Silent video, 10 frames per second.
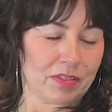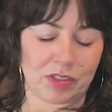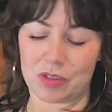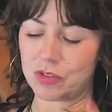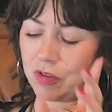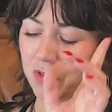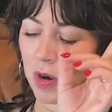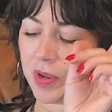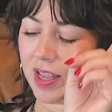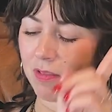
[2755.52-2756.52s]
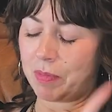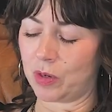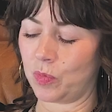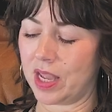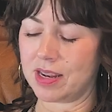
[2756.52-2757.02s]
So far we have
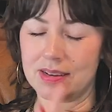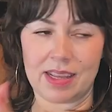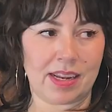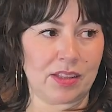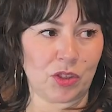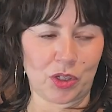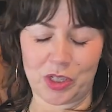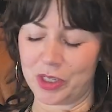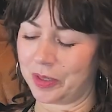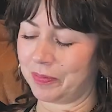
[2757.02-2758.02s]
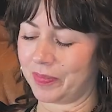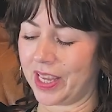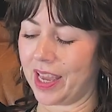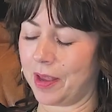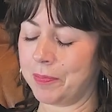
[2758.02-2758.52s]
Manuel and Antonio.
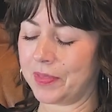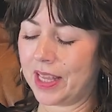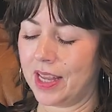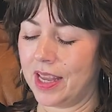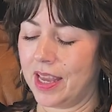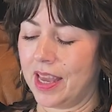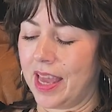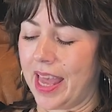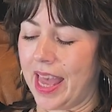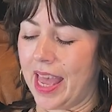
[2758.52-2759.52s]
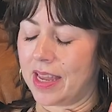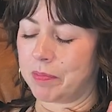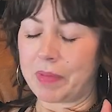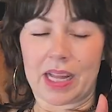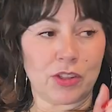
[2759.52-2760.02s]
Okay.
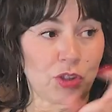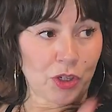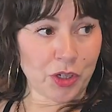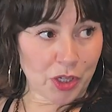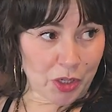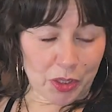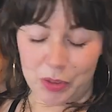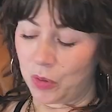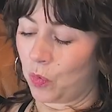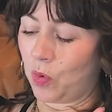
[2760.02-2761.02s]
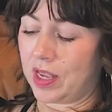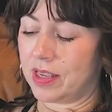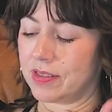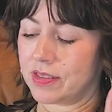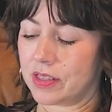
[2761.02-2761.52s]
And Antonio
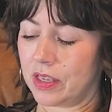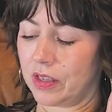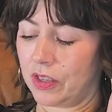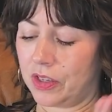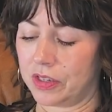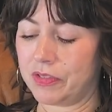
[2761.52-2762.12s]
was good